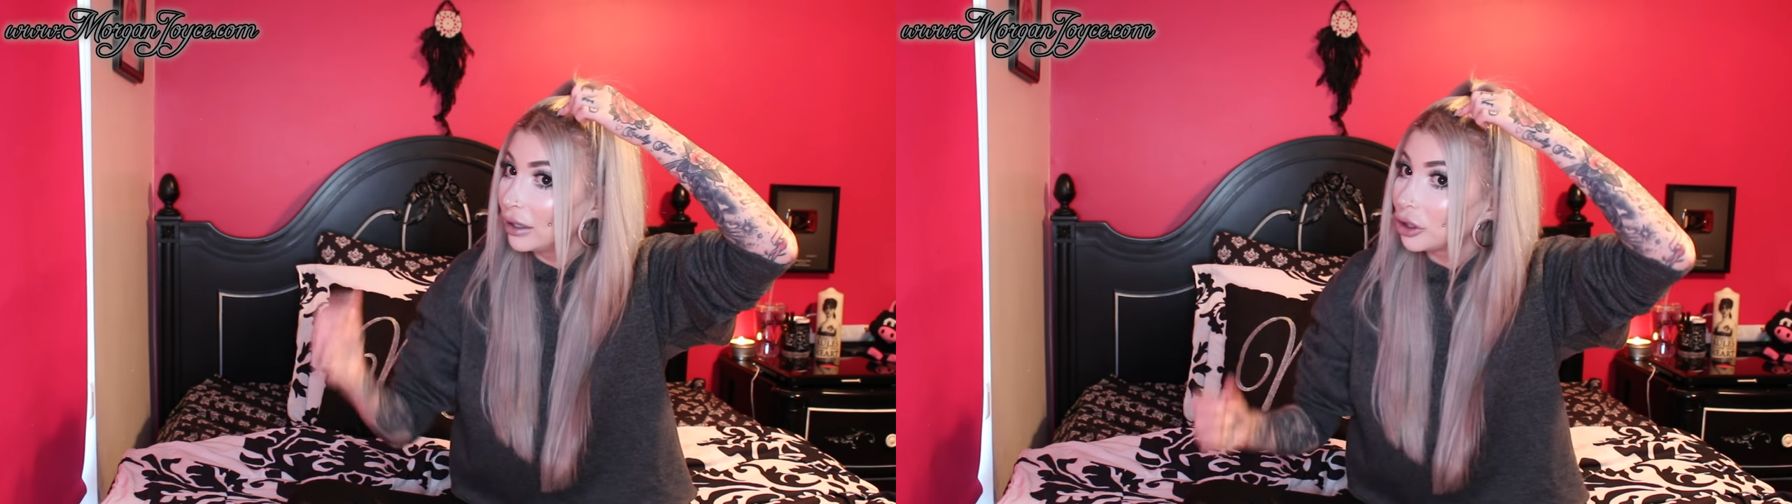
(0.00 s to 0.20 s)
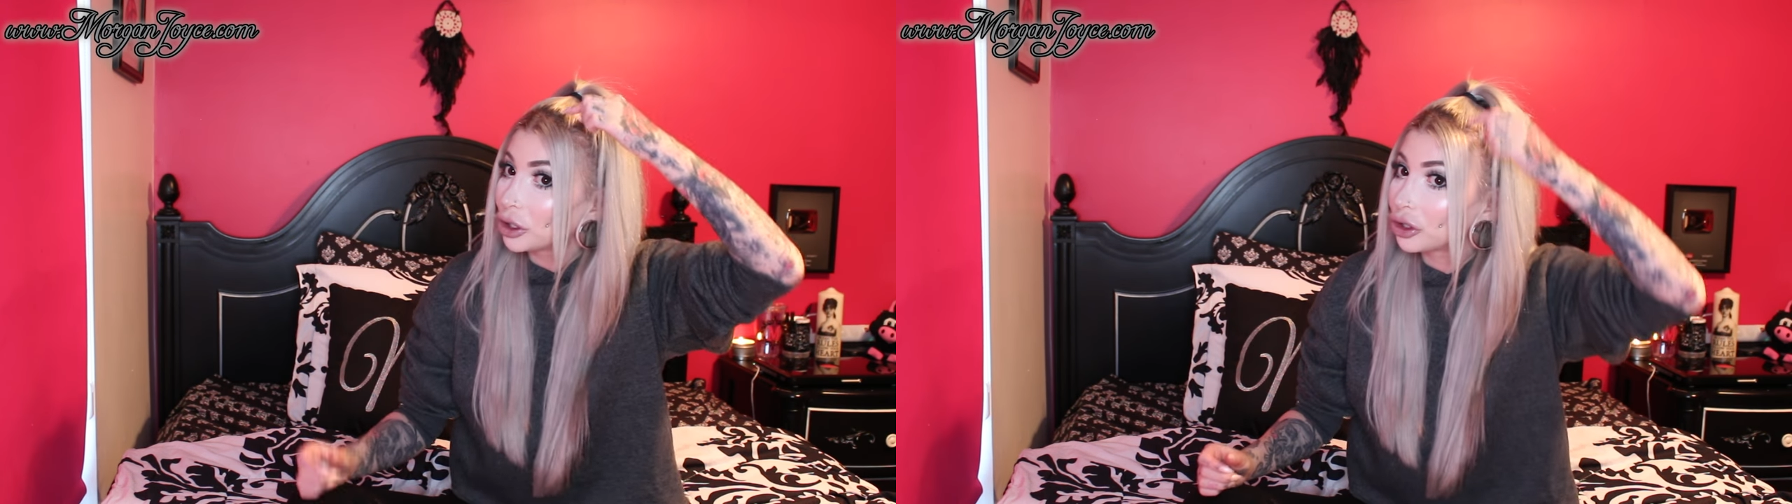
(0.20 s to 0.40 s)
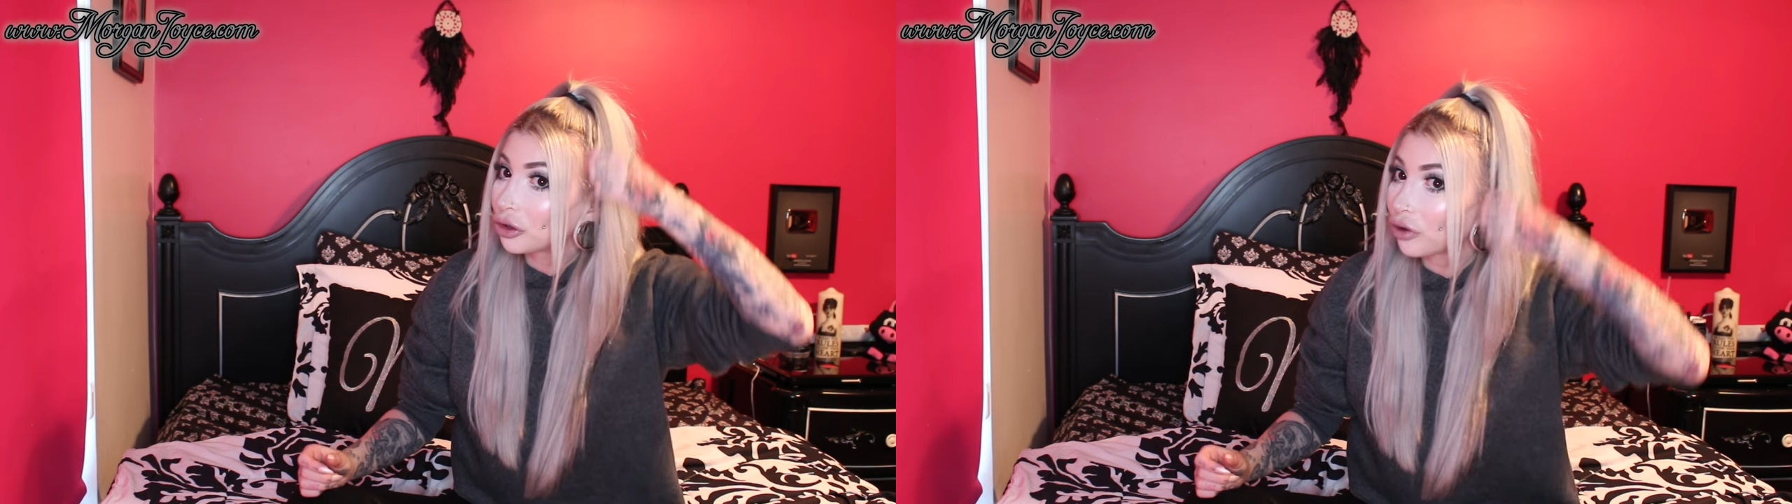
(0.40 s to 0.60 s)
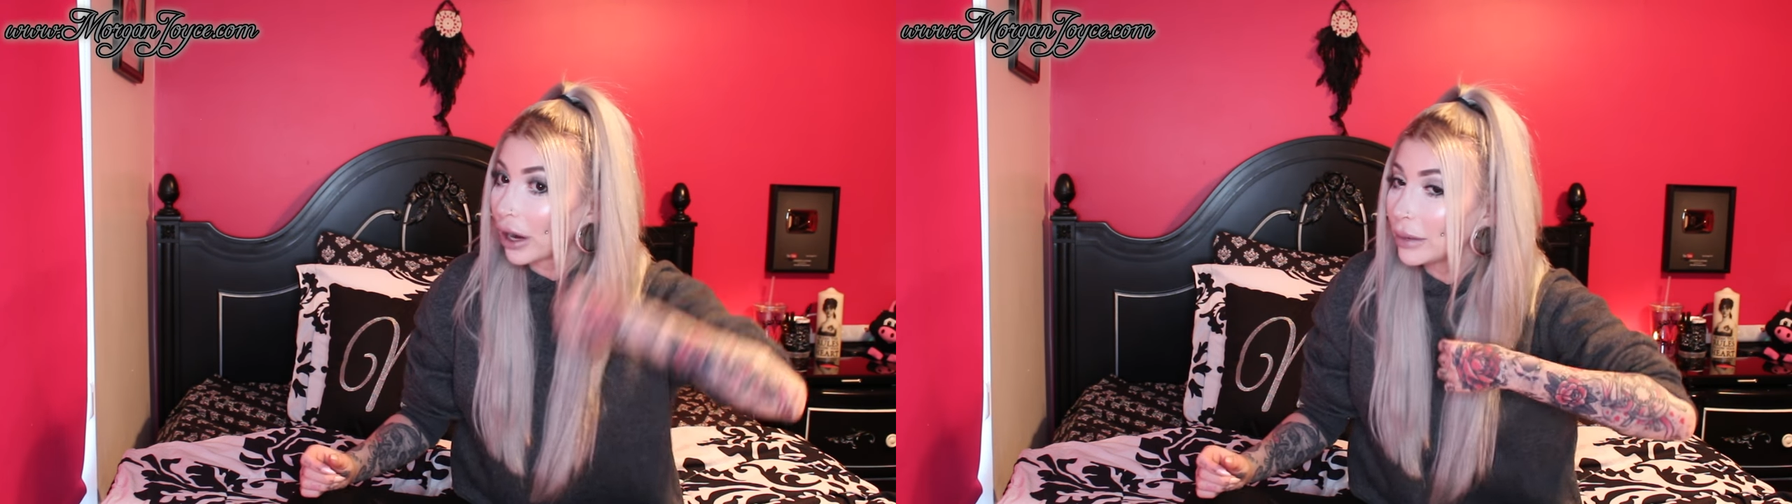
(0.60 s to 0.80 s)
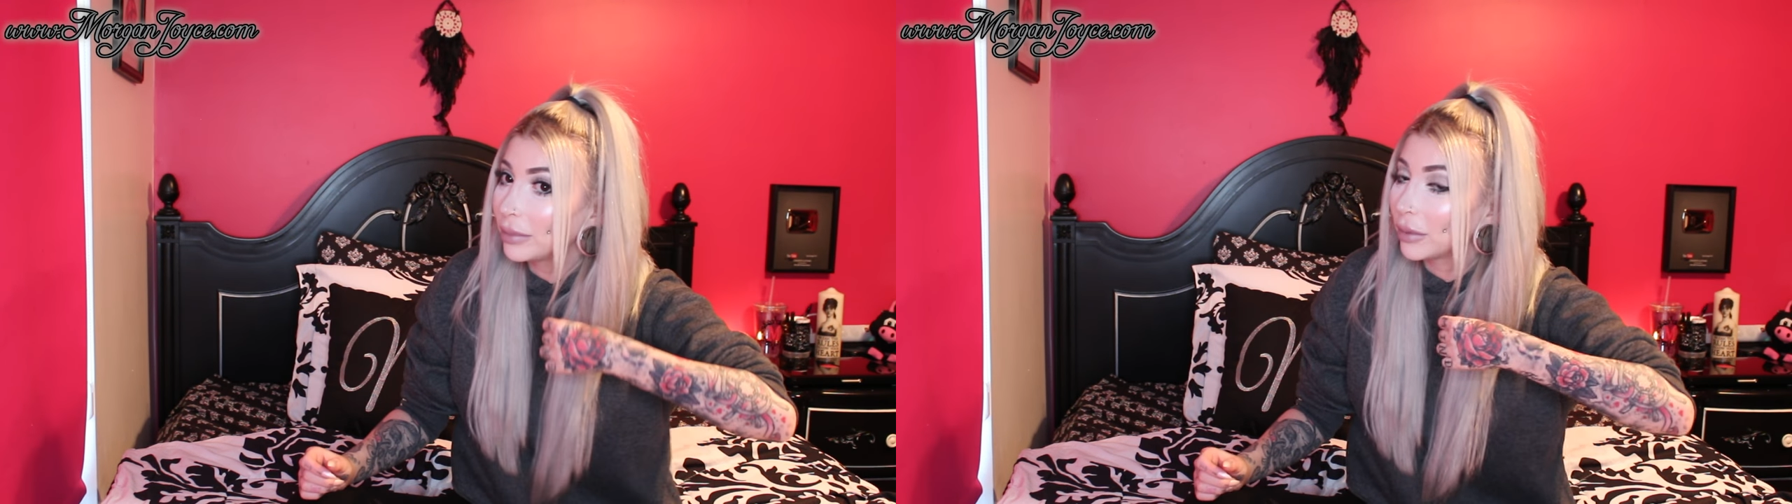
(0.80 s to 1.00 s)

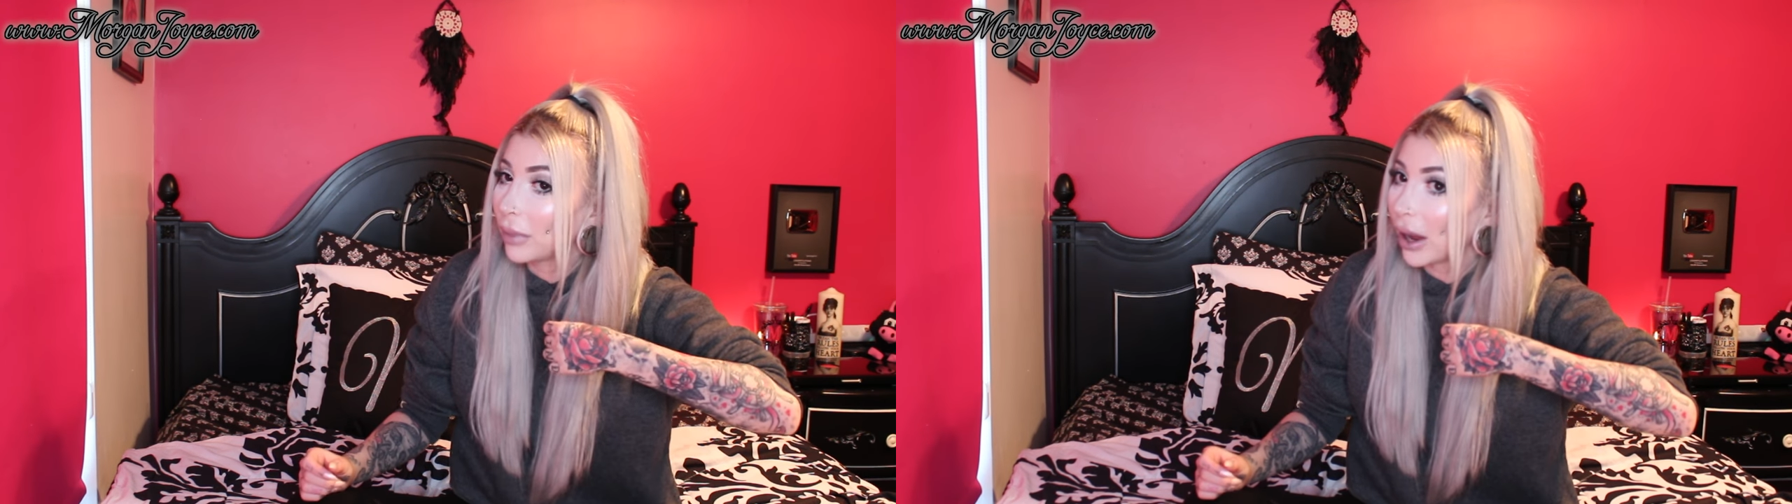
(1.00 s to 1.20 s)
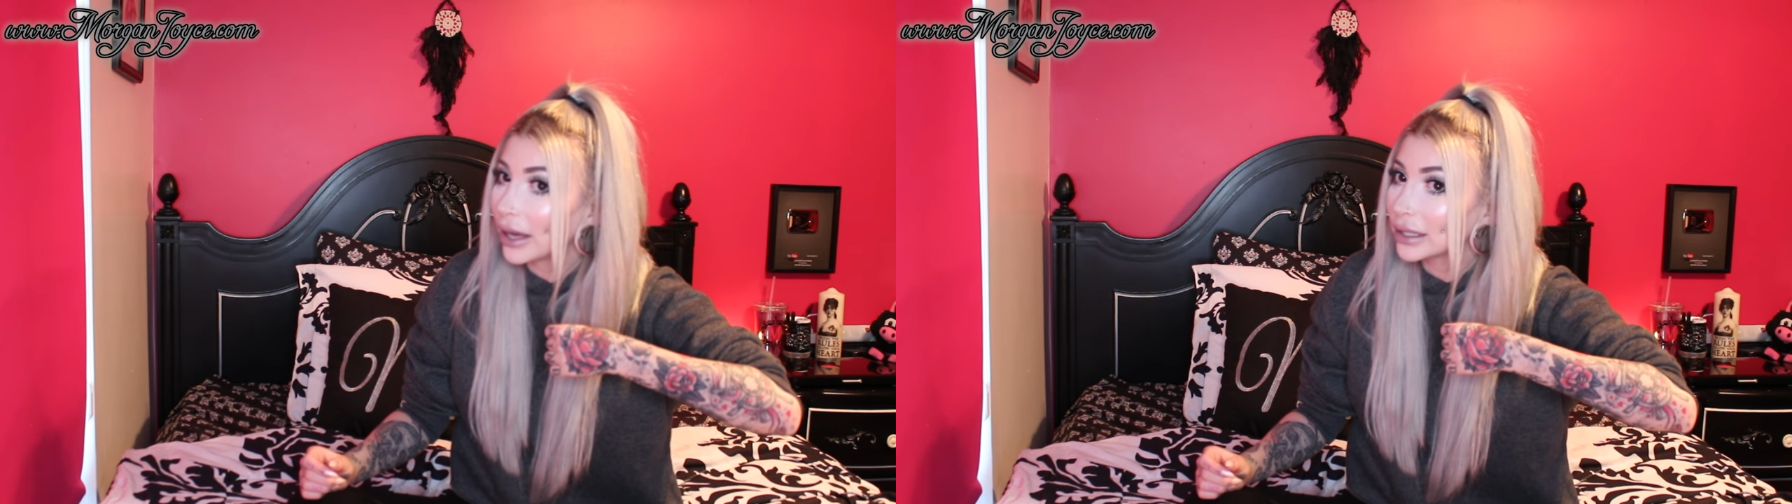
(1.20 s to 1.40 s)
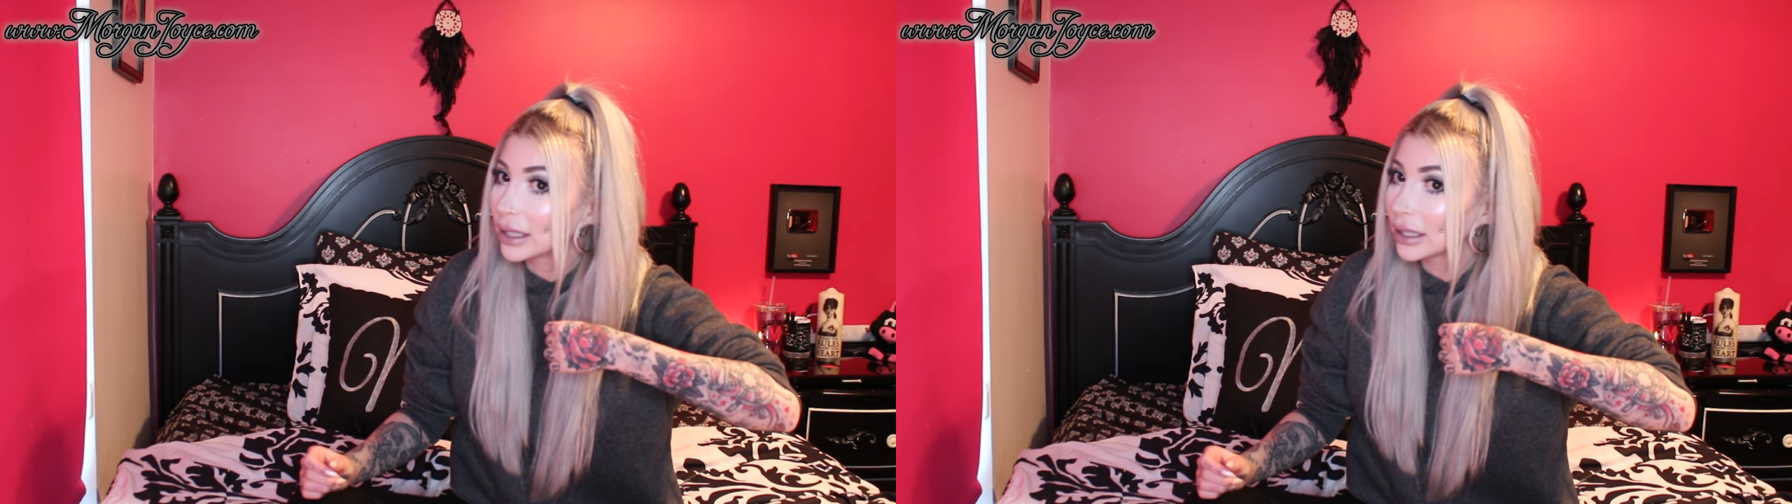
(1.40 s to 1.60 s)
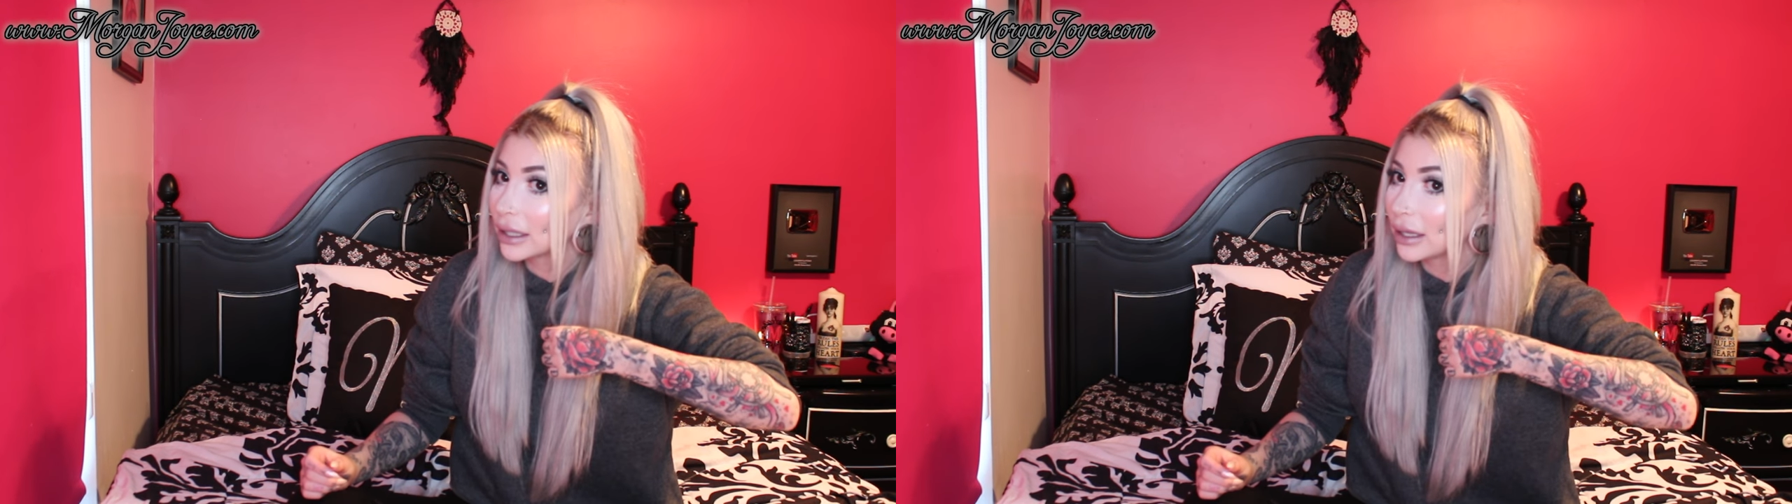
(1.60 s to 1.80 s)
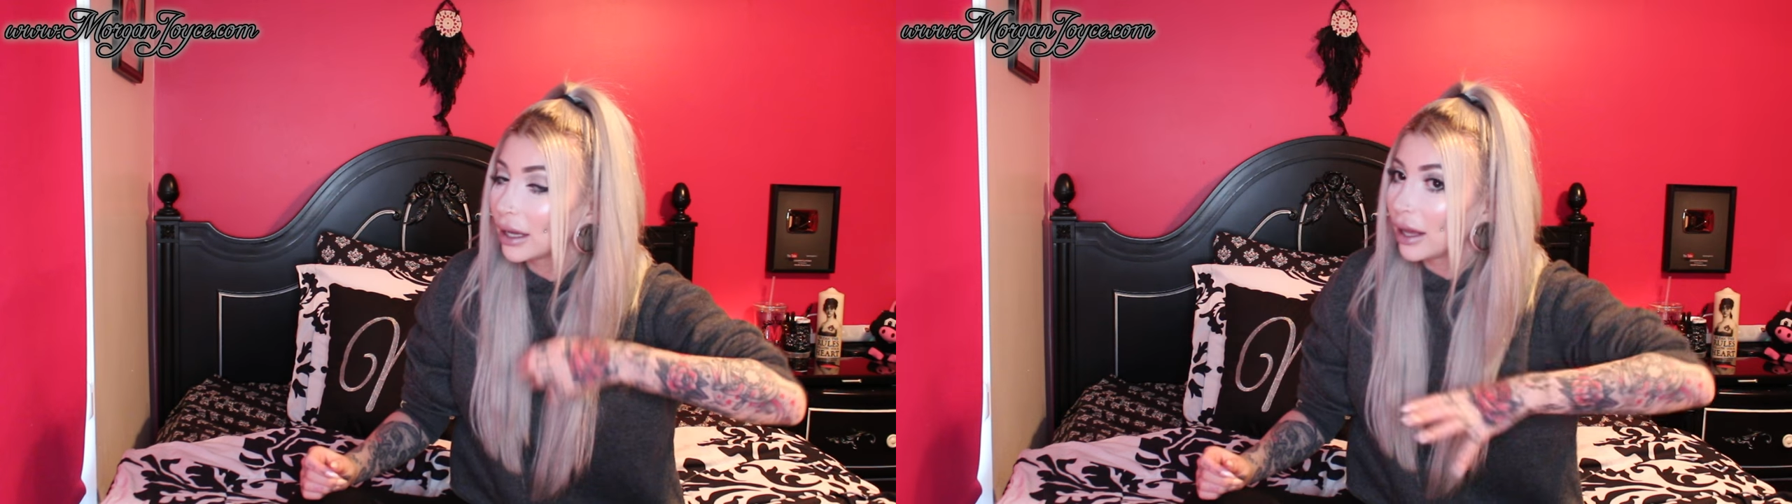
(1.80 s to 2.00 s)
stripe behind it,